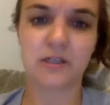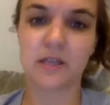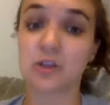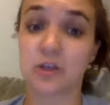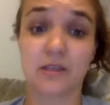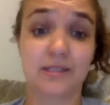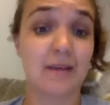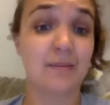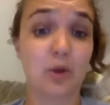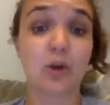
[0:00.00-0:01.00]
that you took the
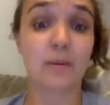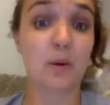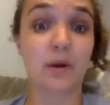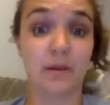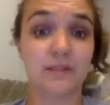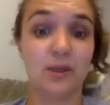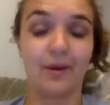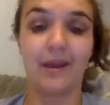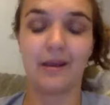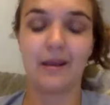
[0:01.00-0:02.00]
time to learn about what I'm
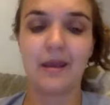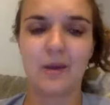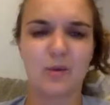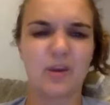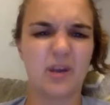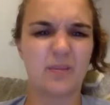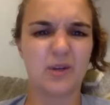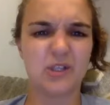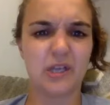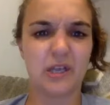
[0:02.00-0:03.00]
doing. Really
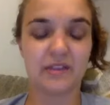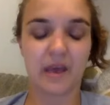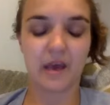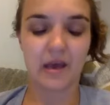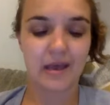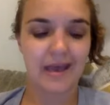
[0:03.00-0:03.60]
appreciate that.